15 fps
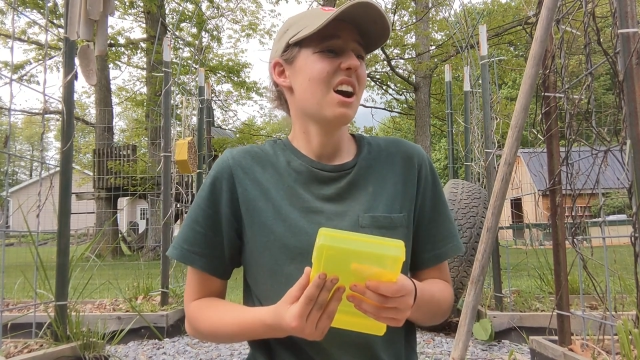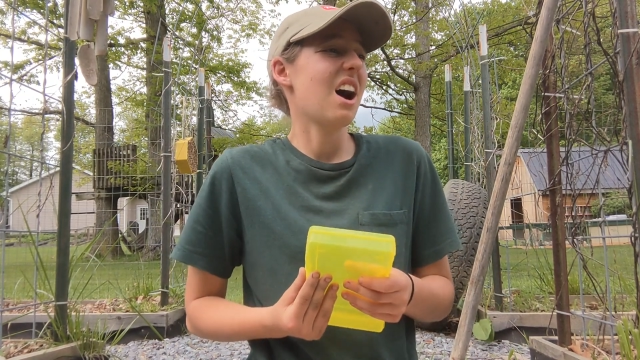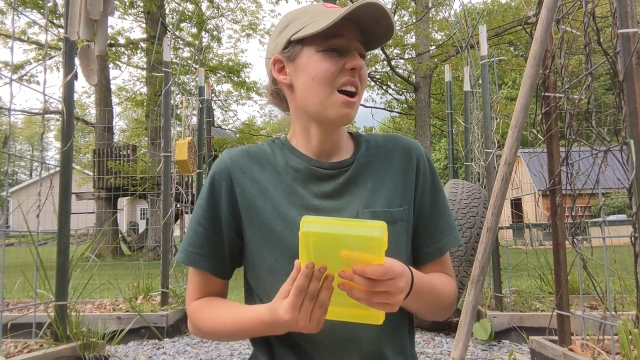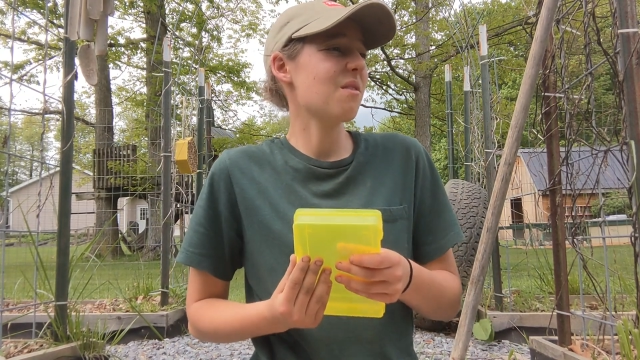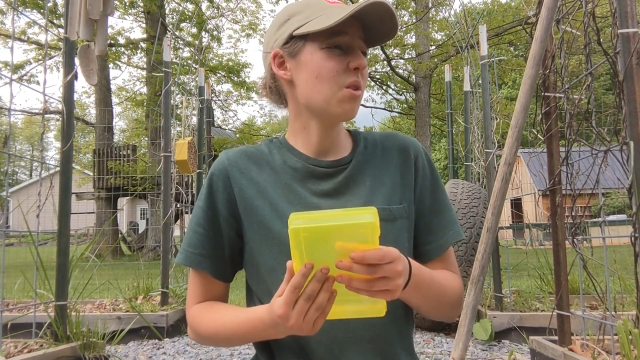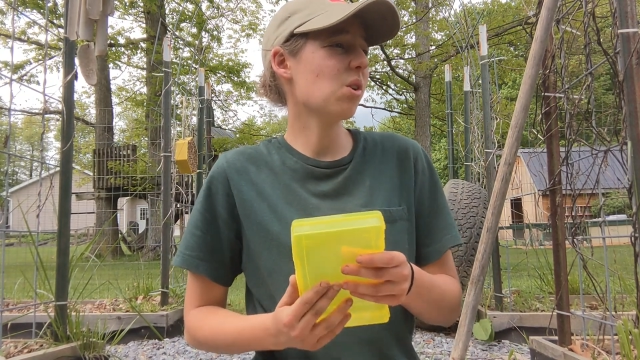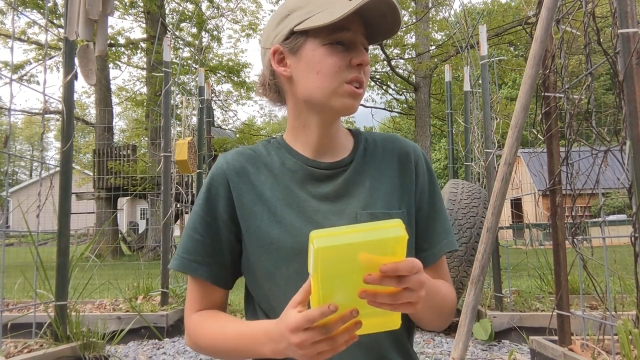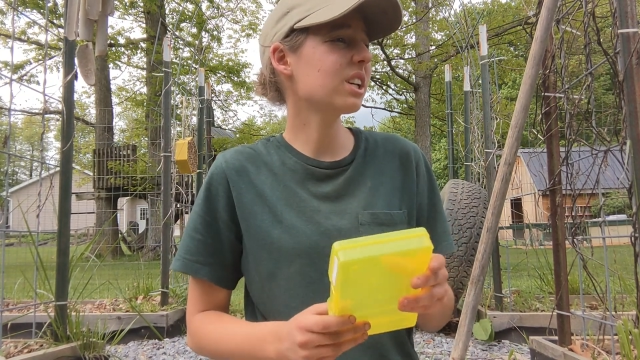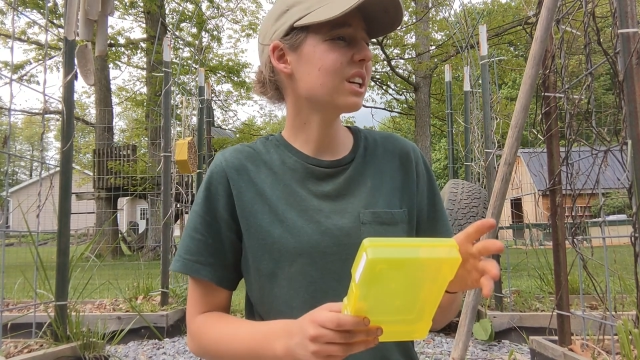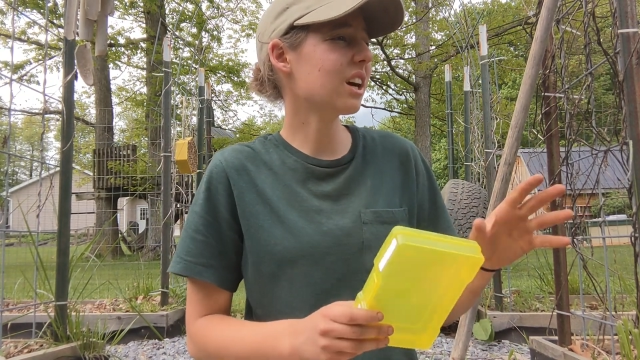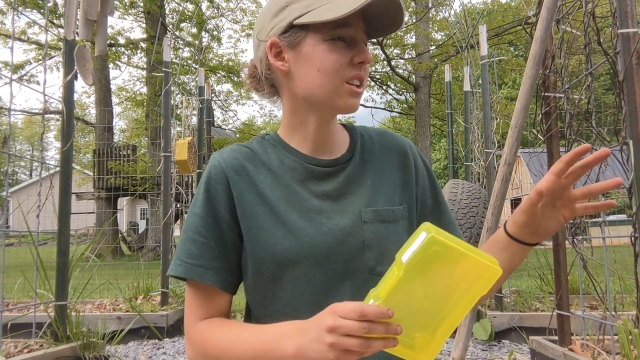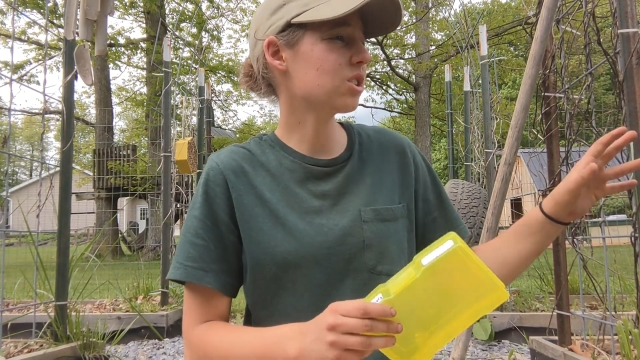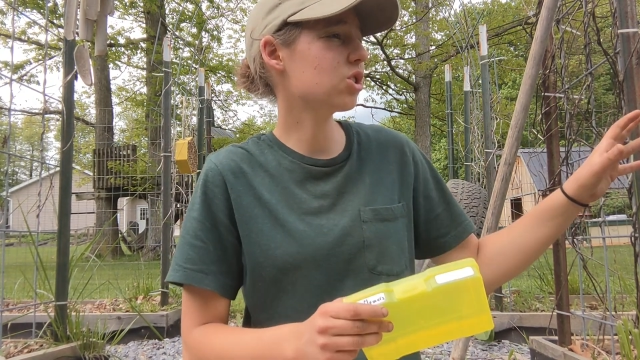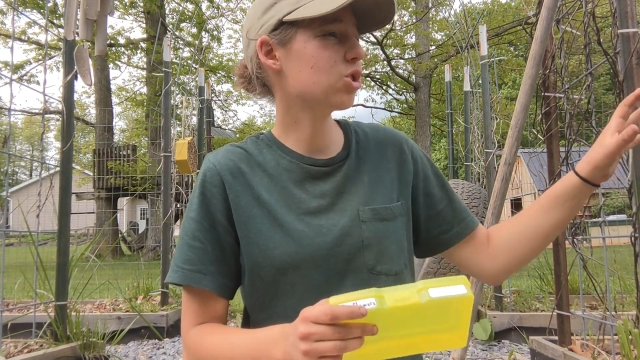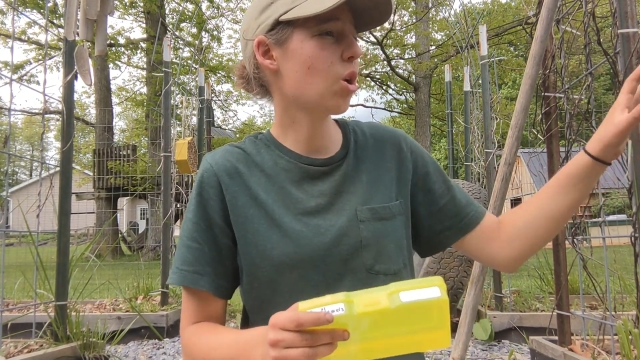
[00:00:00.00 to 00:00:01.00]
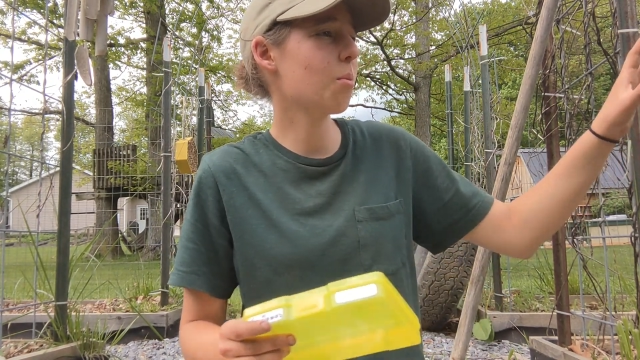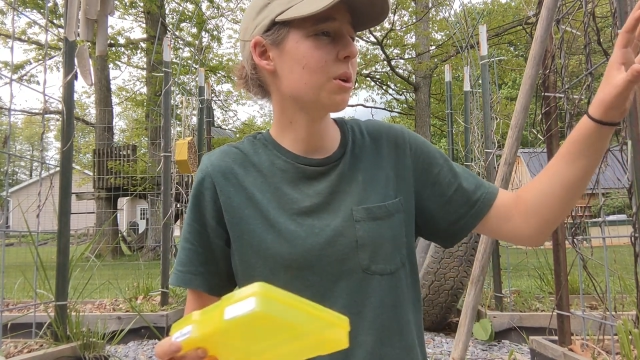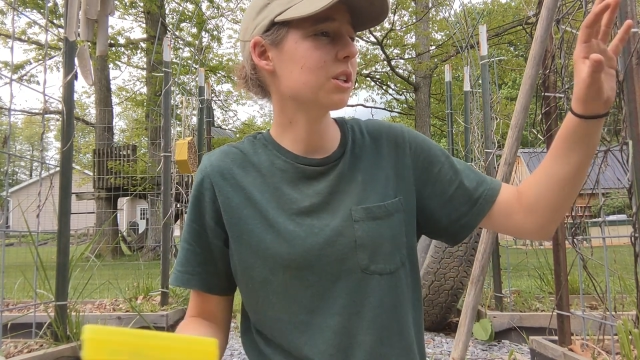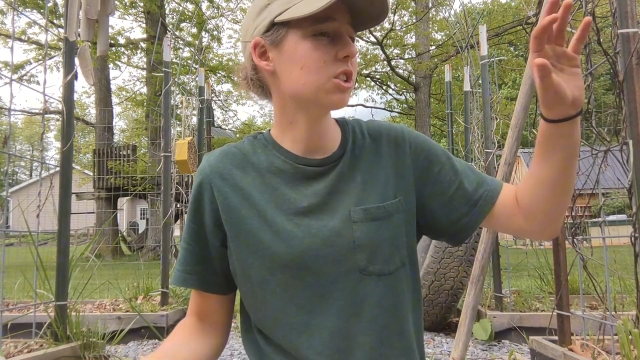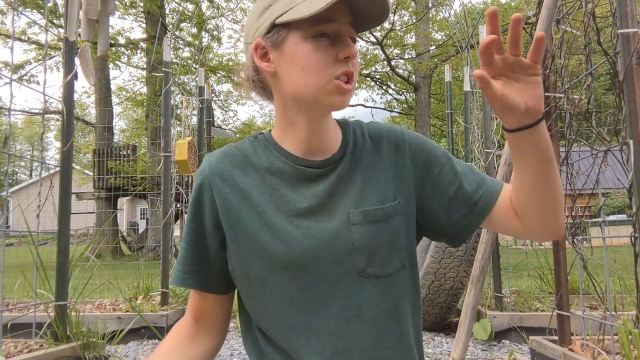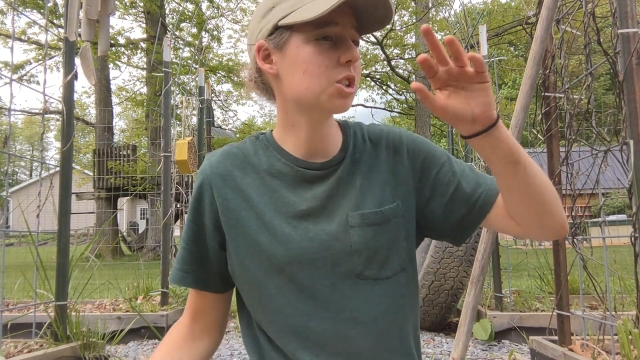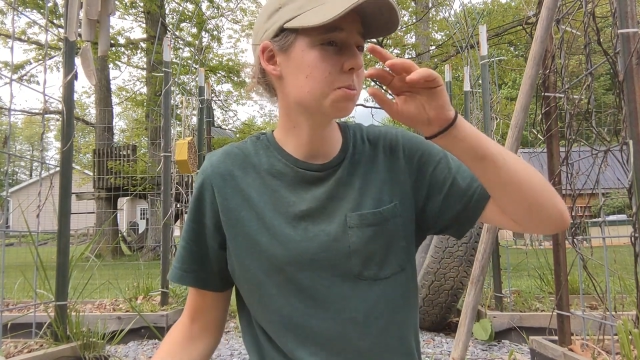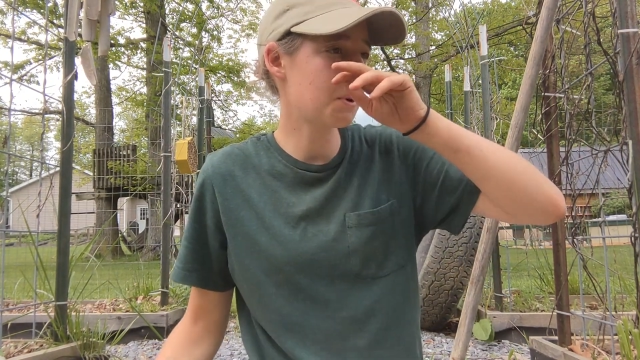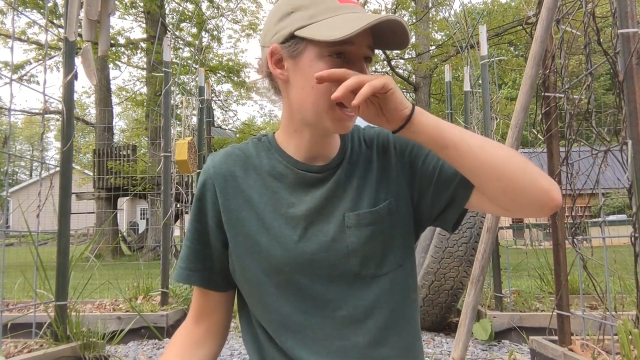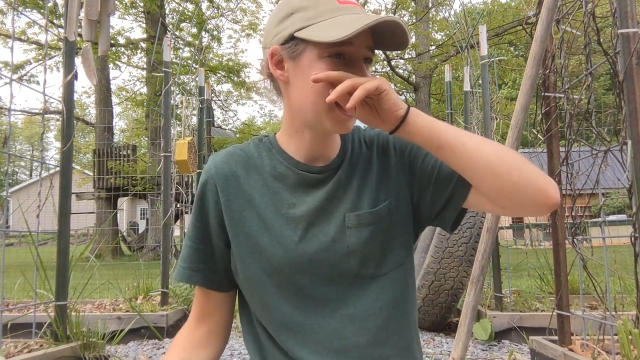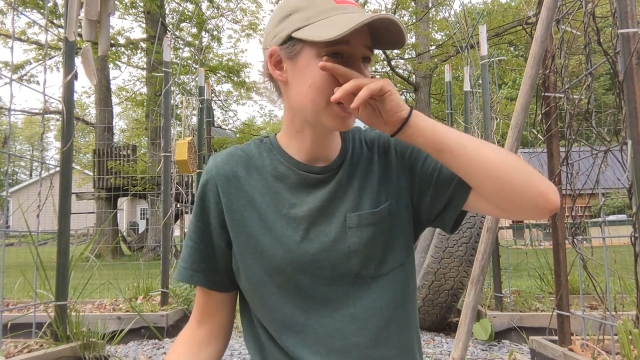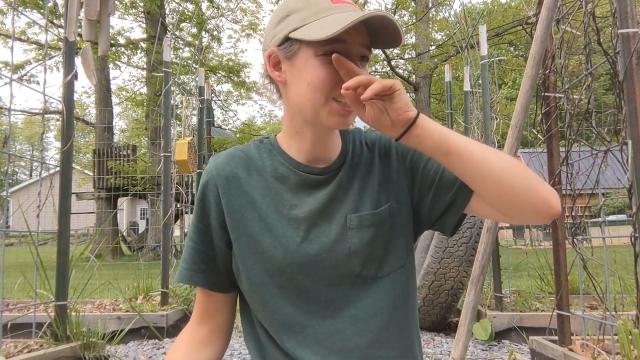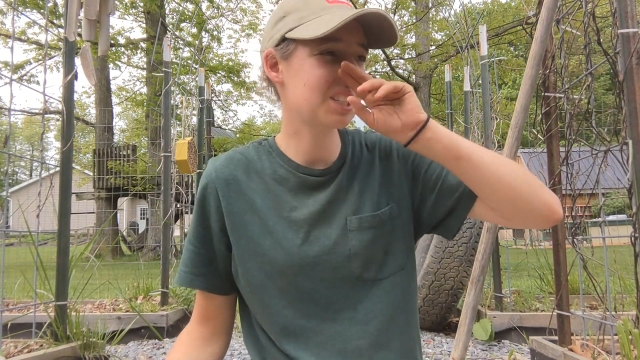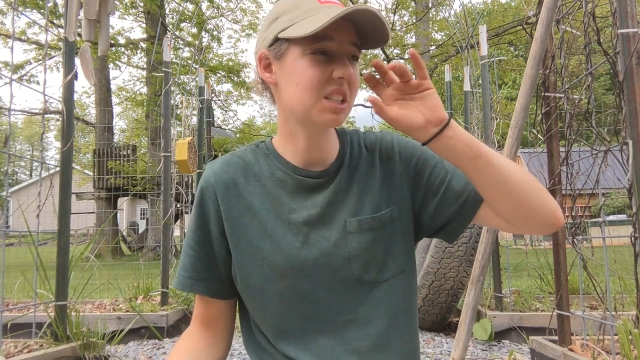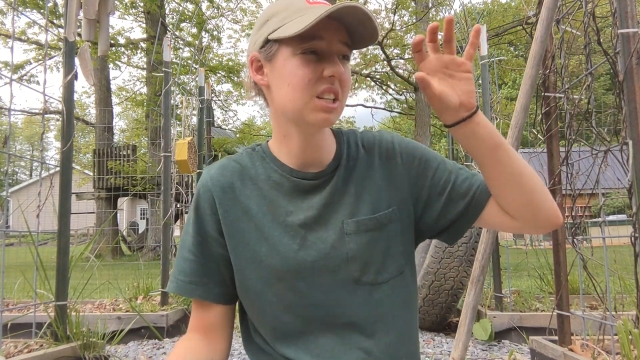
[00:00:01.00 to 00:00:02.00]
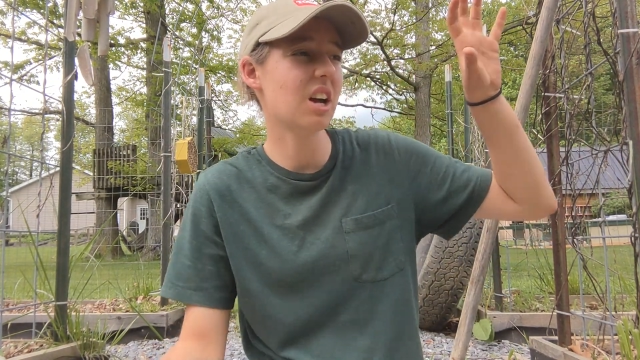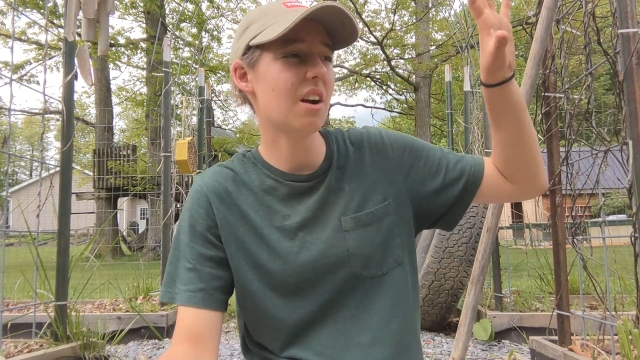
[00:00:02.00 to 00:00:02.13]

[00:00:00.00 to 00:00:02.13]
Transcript: I've only got so much space.